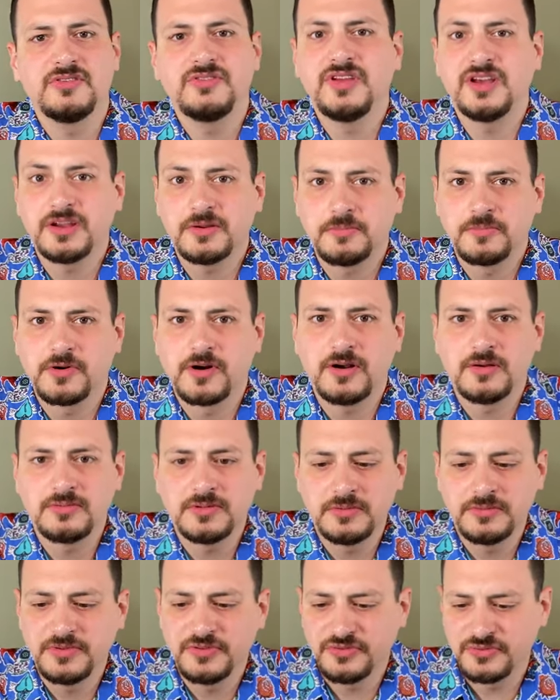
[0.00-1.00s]
tick
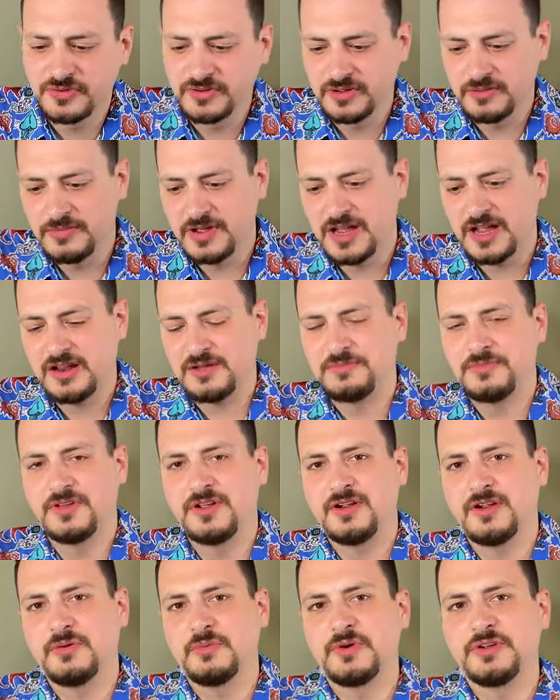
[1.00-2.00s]
problem is really bad up
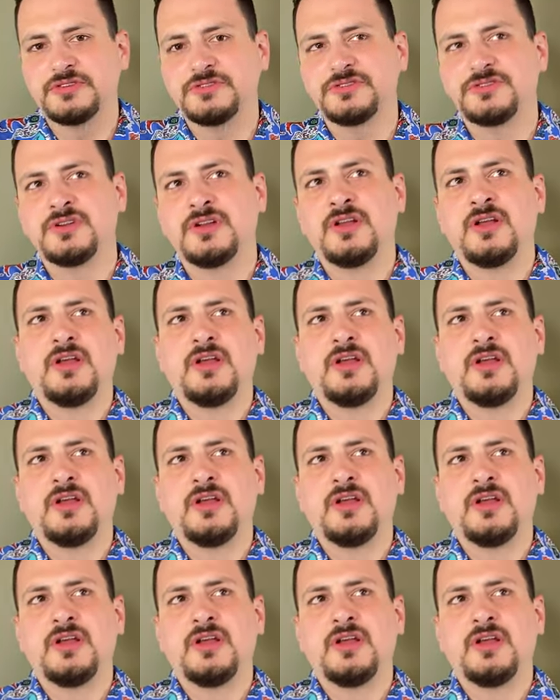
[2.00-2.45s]
there, which